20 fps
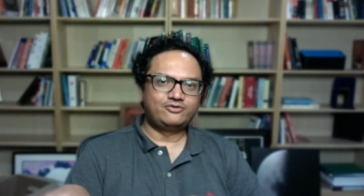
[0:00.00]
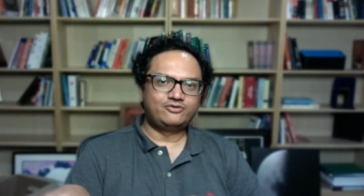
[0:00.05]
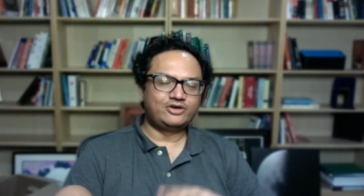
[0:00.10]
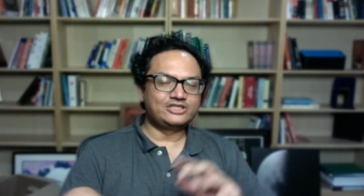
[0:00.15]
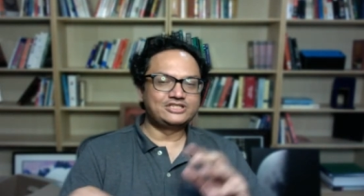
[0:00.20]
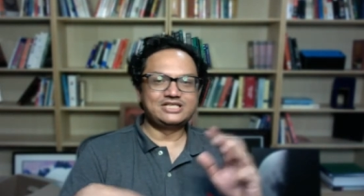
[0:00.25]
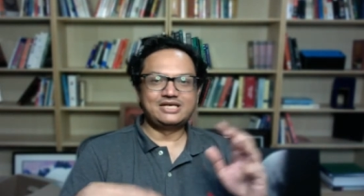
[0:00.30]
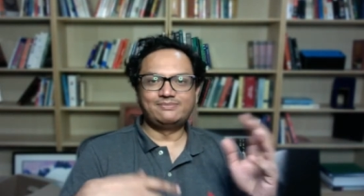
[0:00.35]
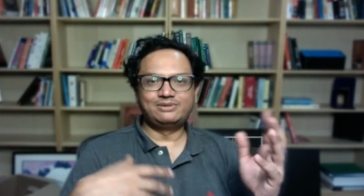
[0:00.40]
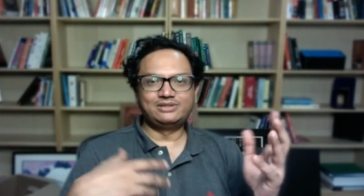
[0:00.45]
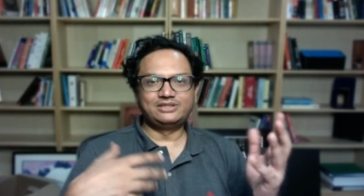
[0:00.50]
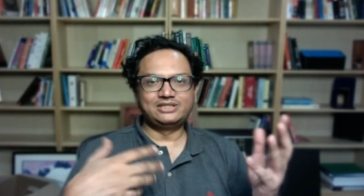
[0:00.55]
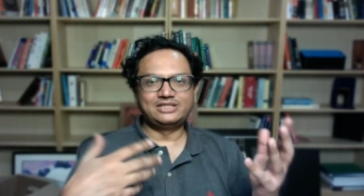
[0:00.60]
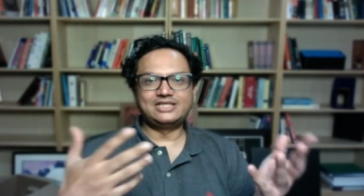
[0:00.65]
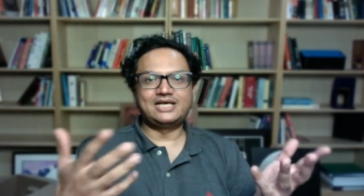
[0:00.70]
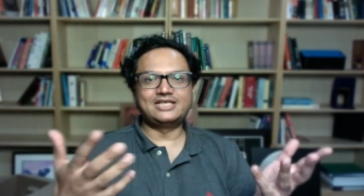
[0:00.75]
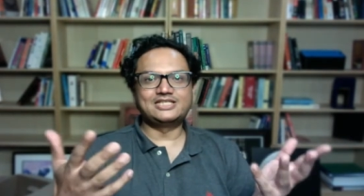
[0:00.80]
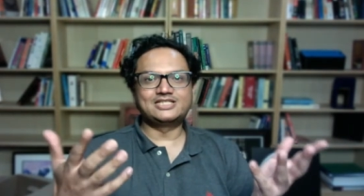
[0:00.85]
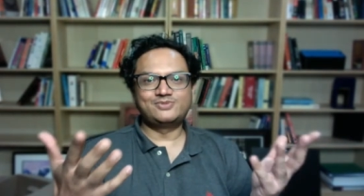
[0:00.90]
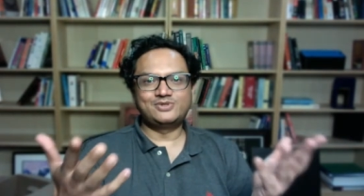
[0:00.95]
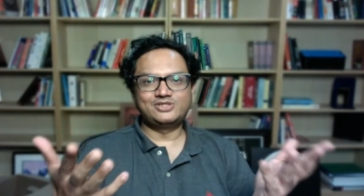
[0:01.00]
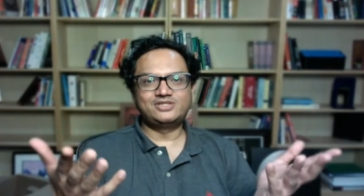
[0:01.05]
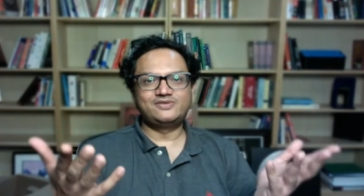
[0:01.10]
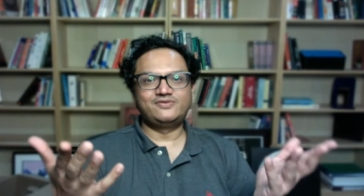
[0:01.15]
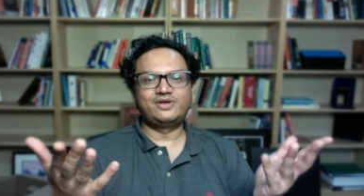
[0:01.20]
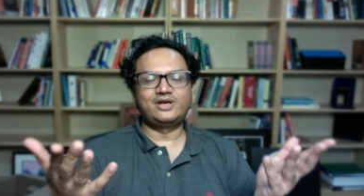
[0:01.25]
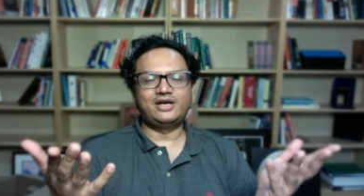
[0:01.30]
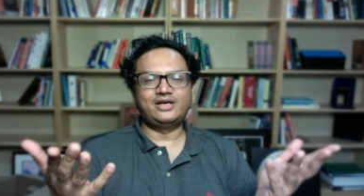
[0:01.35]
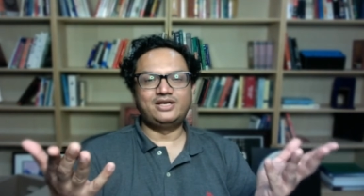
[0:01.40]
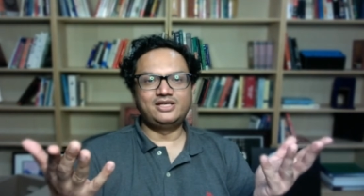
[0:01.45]
for example, the
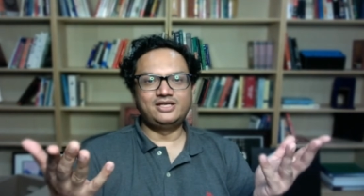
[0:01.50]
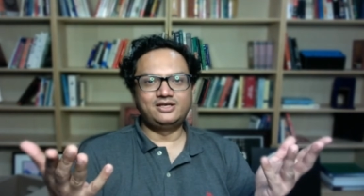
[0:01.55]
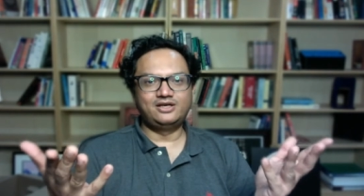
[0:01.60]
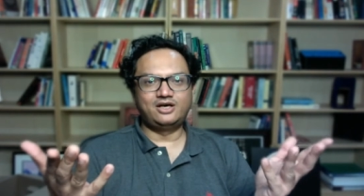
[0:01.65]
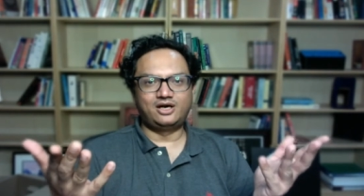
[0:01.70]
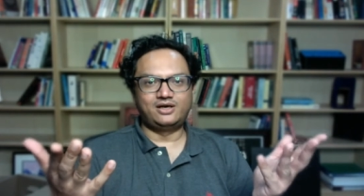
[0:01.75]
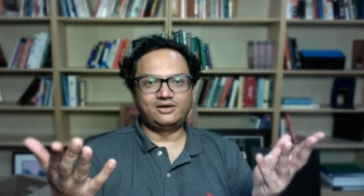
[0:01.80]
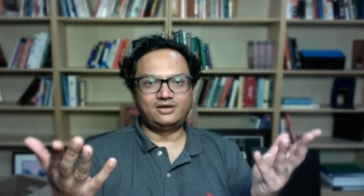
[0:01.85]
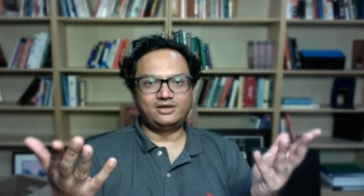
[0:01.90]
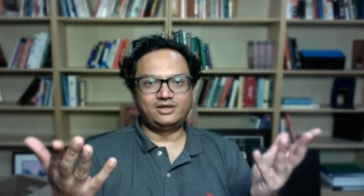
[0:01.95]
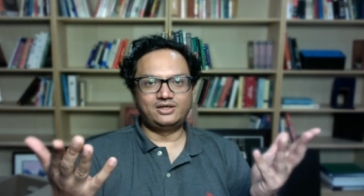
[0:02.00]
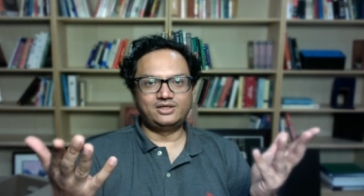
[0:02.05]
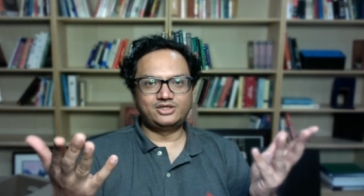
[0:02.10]
task-specific writing uh,